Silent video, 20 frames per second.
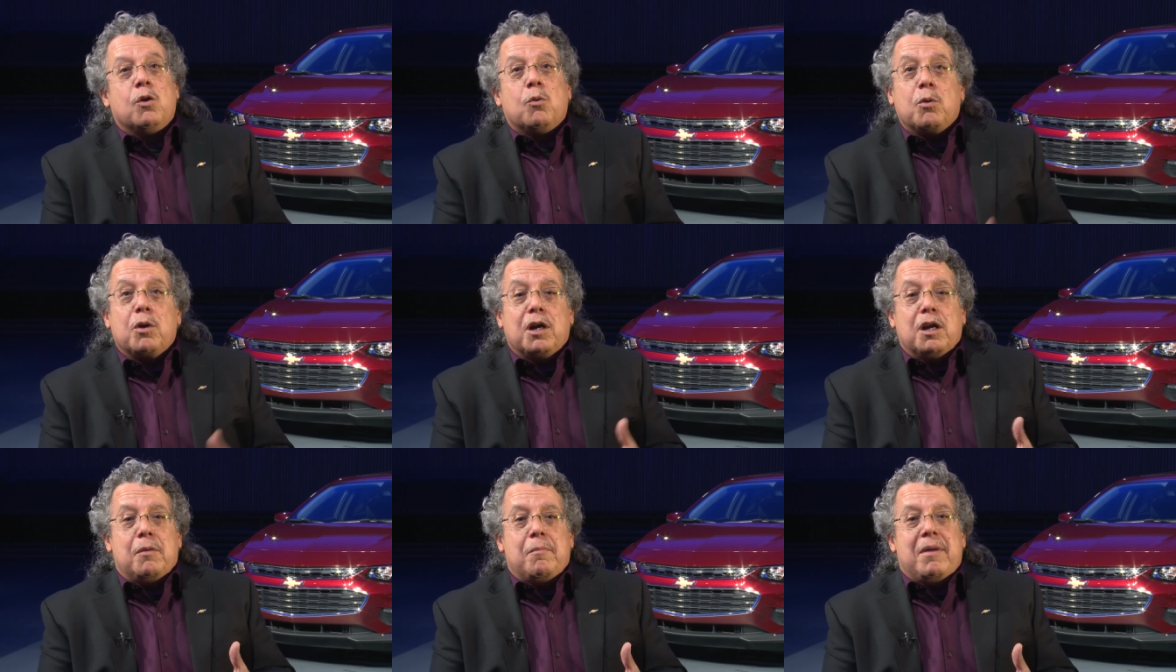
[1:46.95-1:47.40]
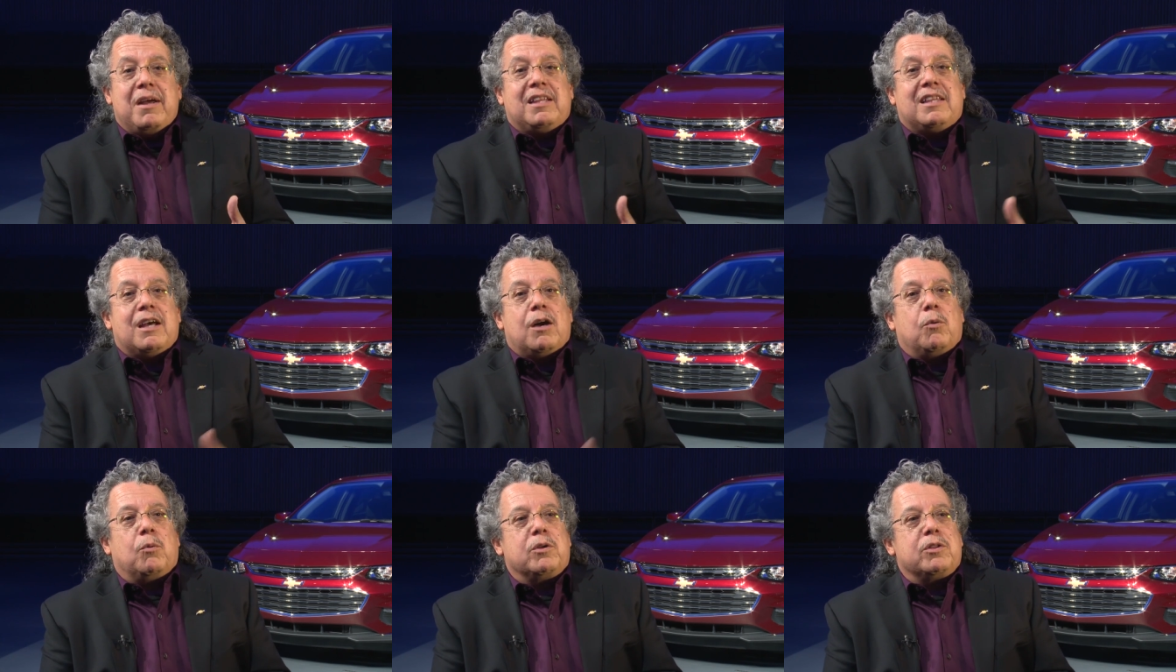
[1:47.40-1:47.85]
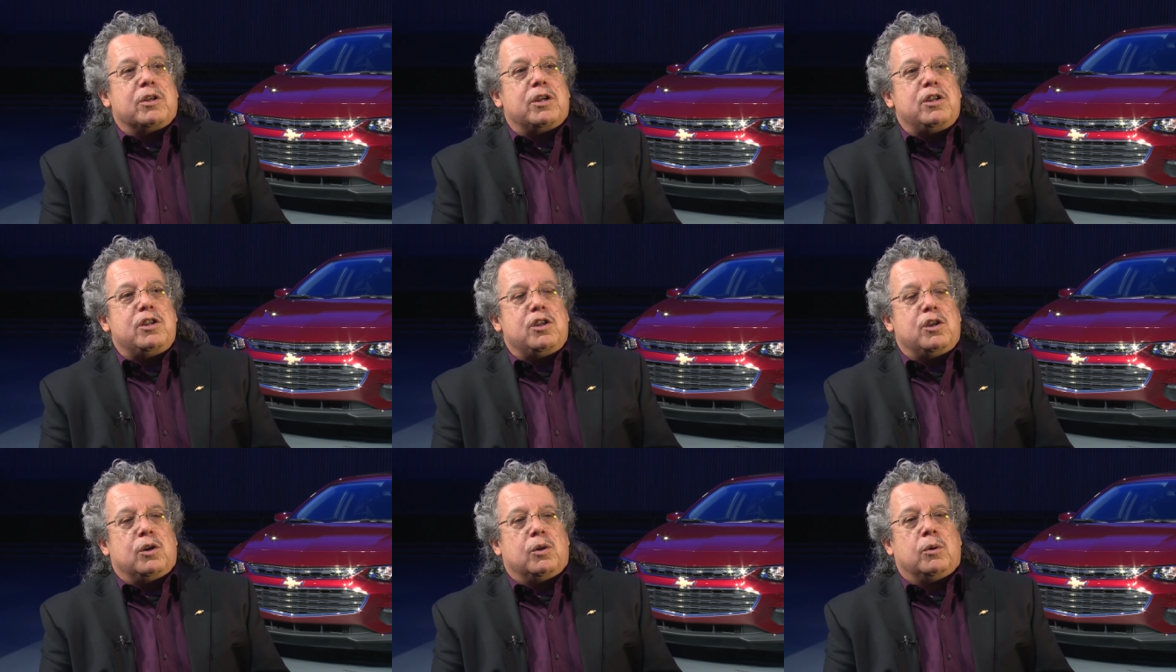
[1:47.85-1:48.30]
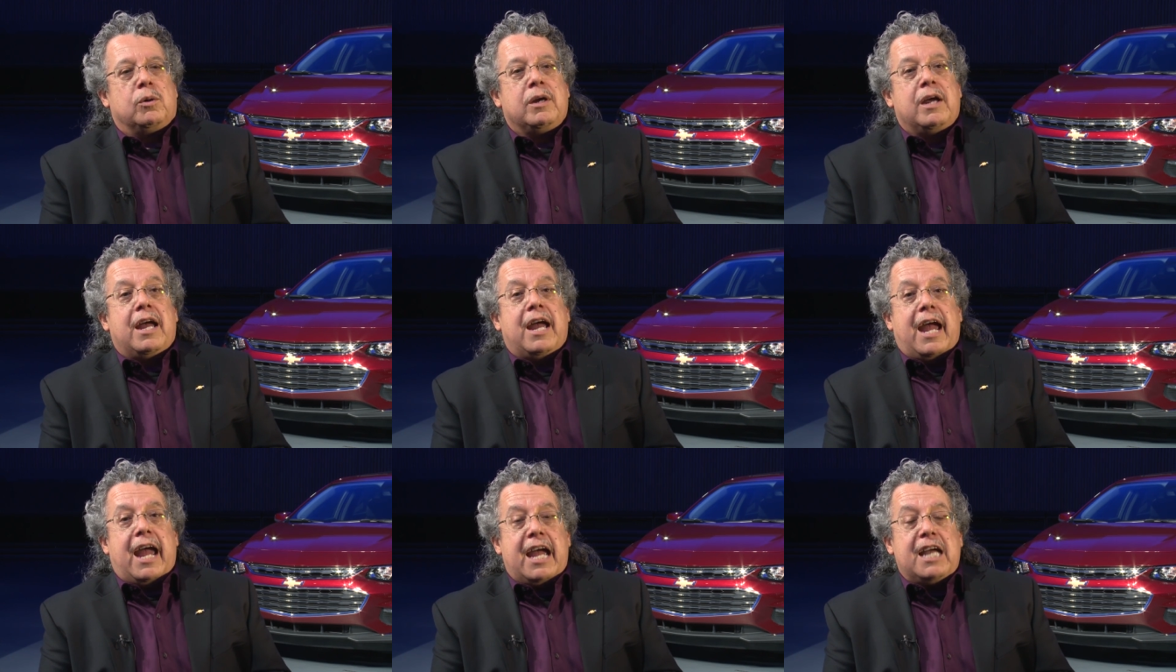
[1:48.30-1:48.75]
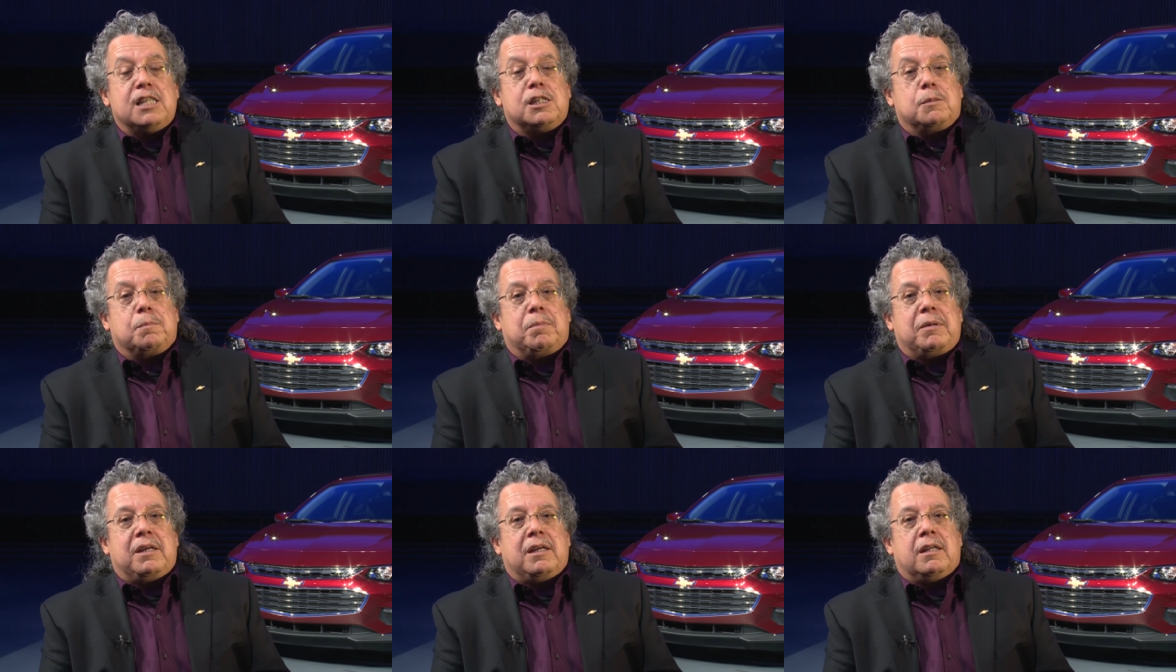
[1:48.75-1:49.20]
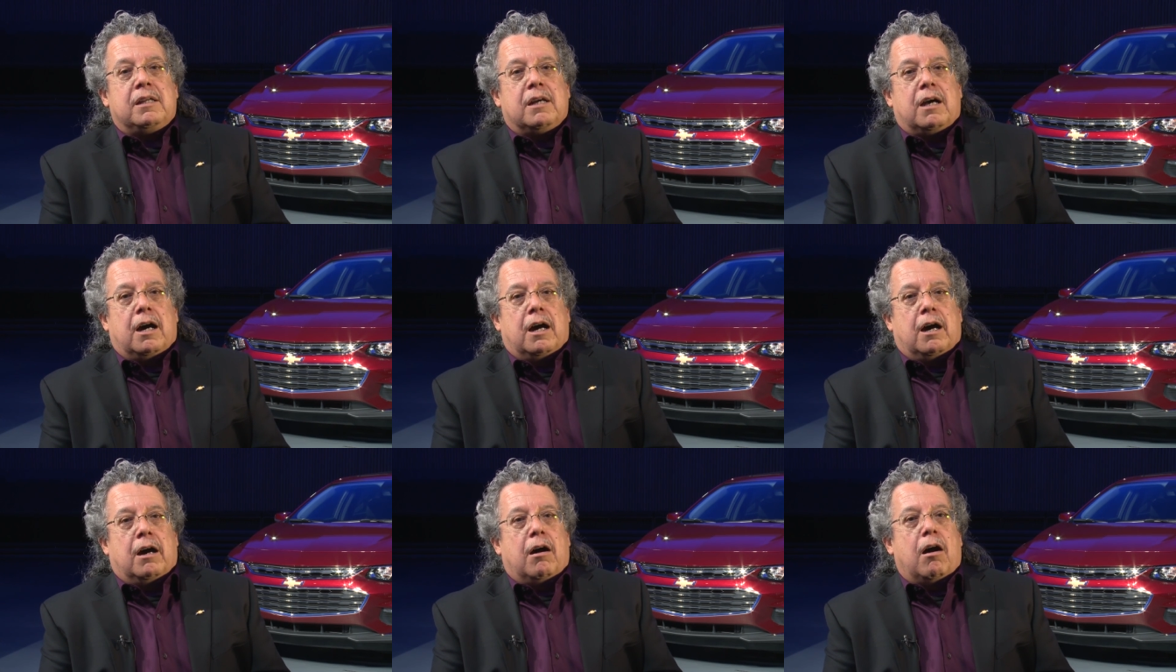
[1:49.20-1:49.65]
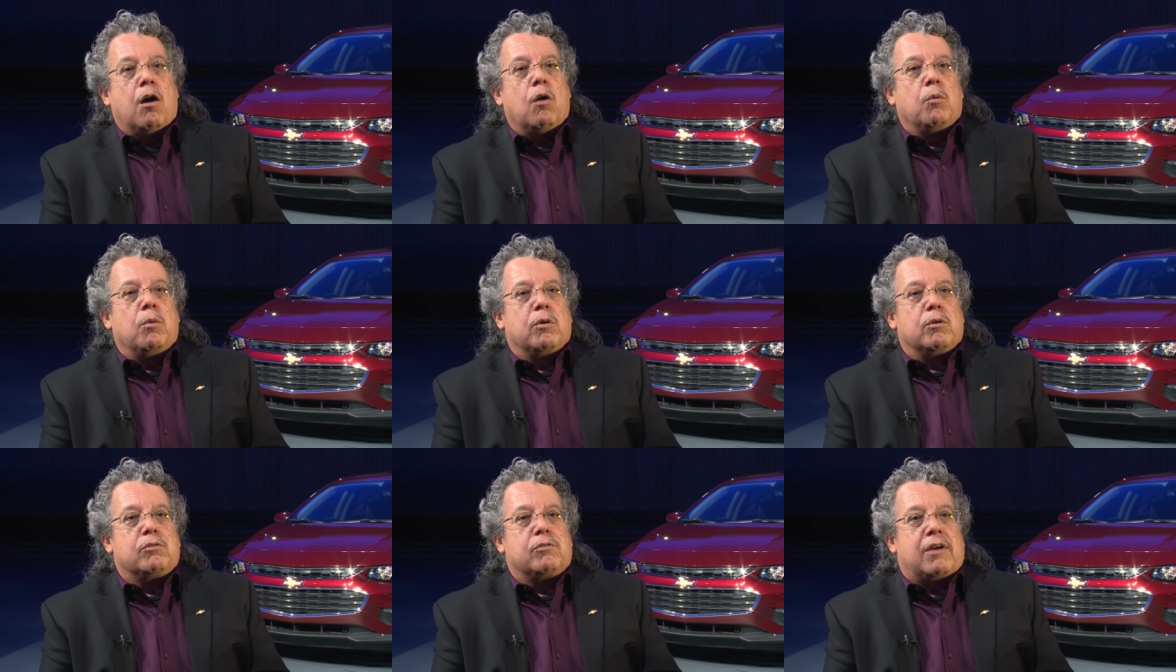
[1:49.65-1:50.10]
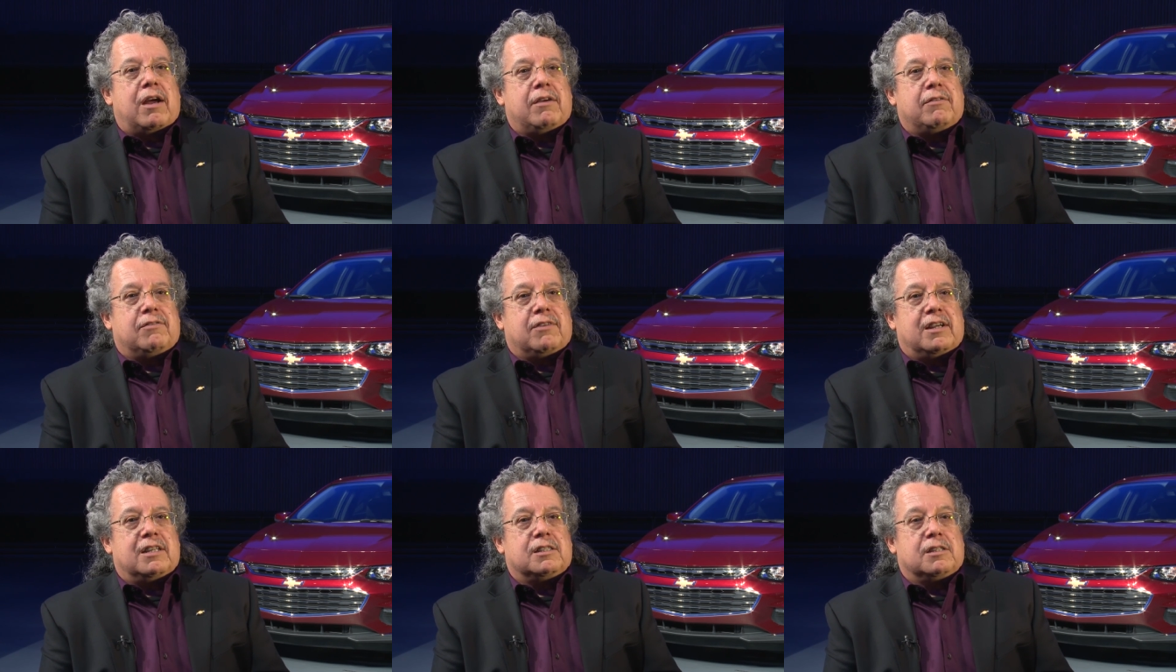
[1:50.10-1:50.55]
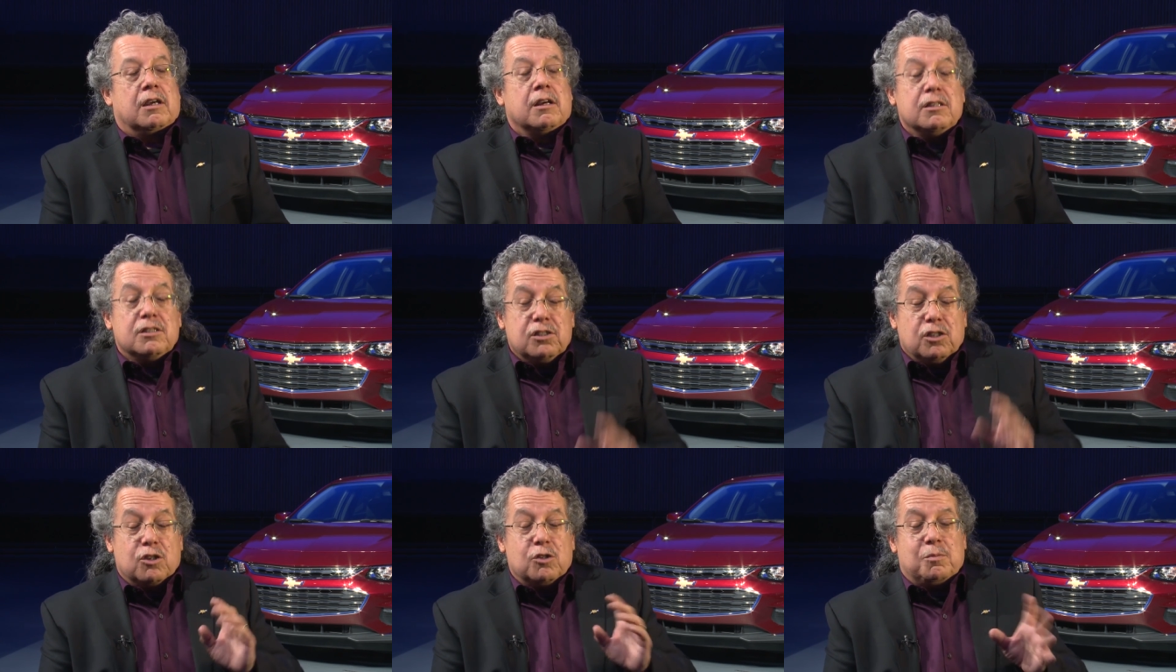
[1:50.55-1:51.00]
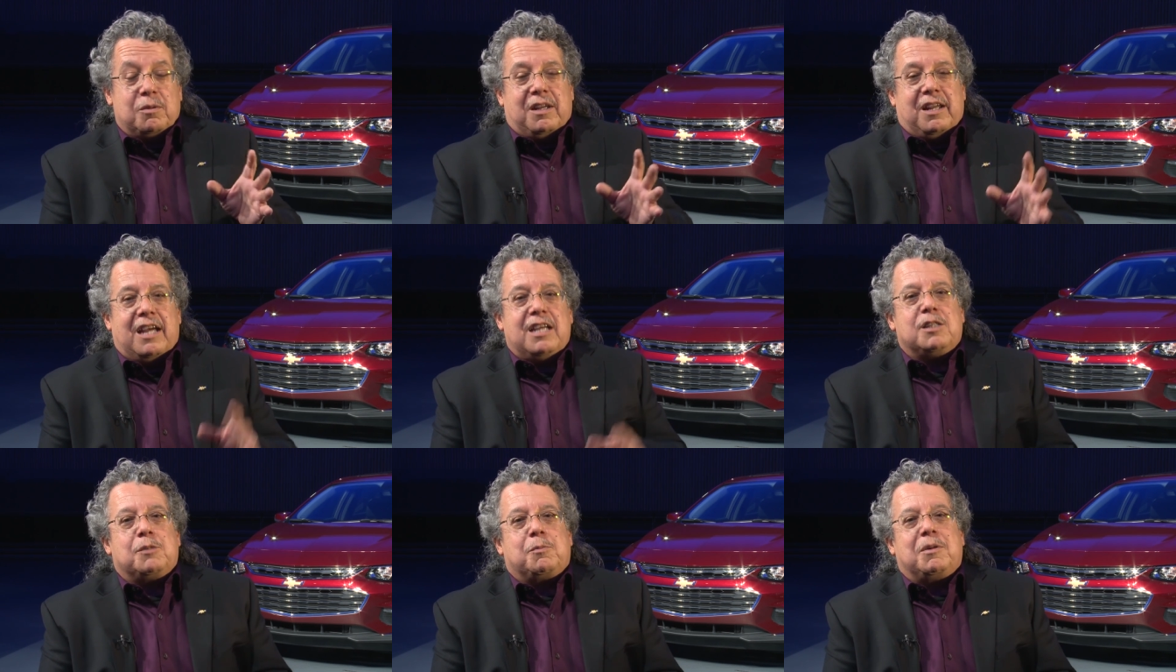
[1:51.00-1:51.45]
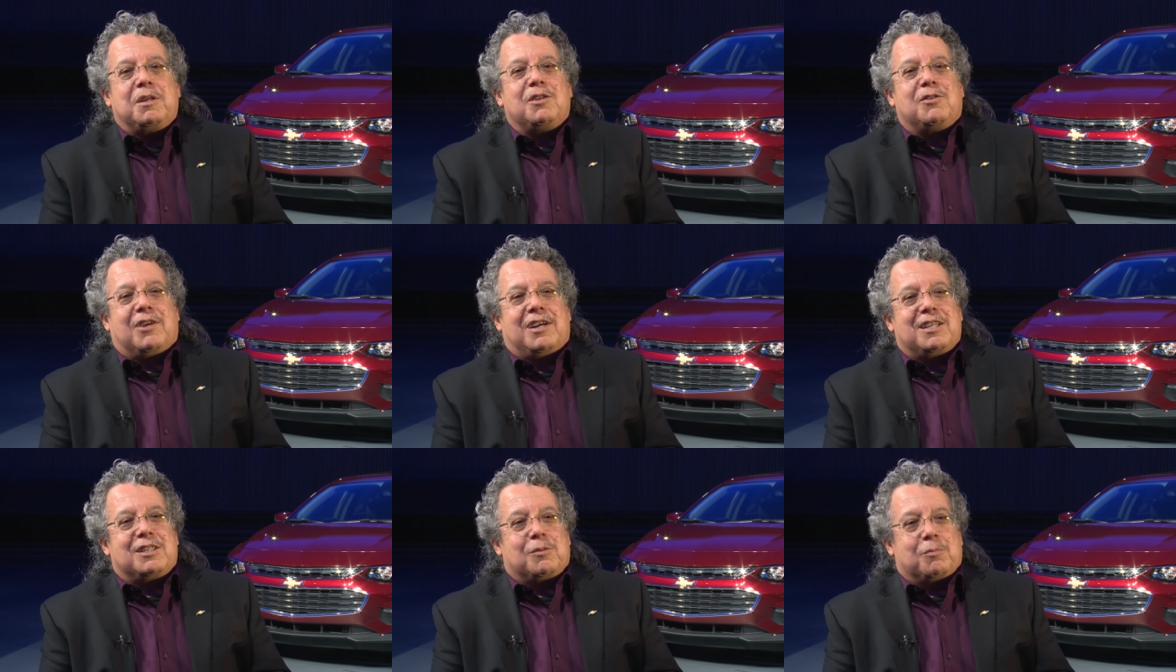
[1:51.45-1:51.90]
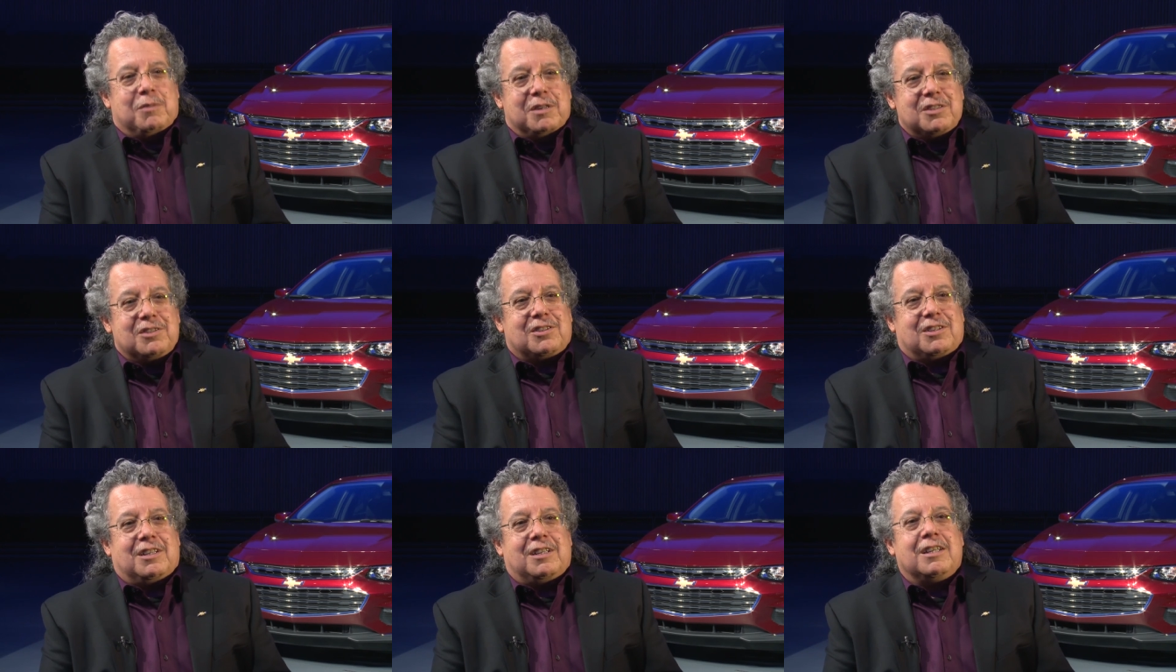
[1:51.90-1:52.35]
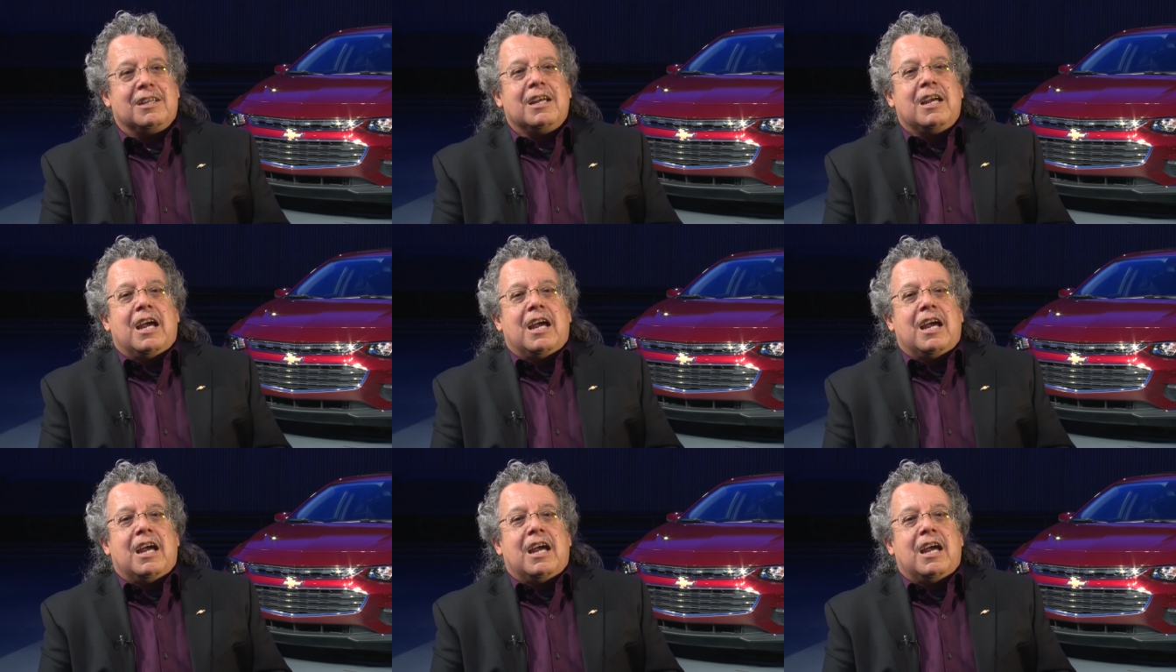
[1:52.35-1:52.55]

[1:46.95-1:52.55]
We're gonna make that with a new eight speed uh, all wheel drive, trans excuse me, an eight speed transmission.